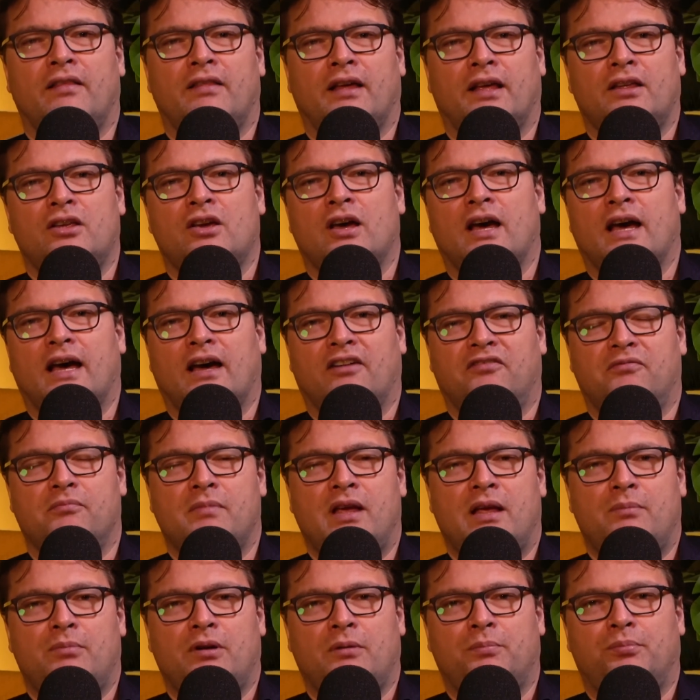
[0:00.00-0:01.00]
and then you have
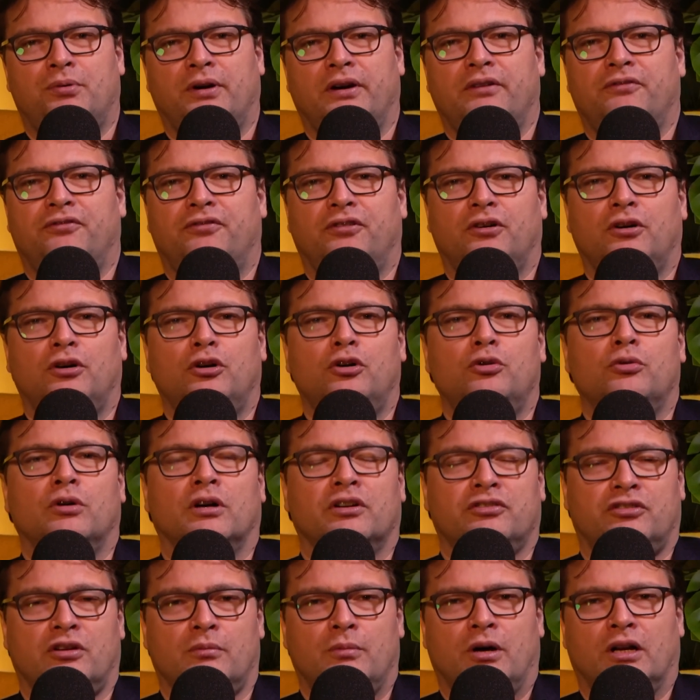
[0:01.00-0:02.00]
maybe Printful
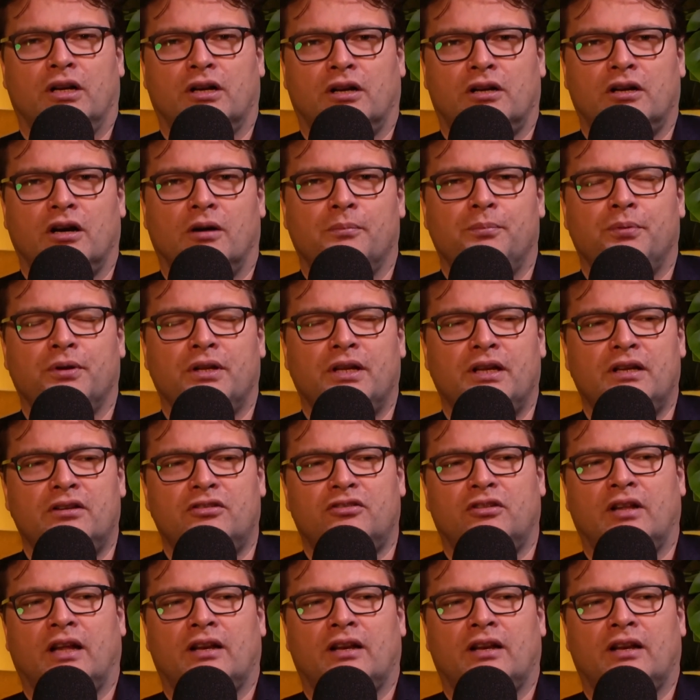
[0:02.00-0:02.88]
or some other companies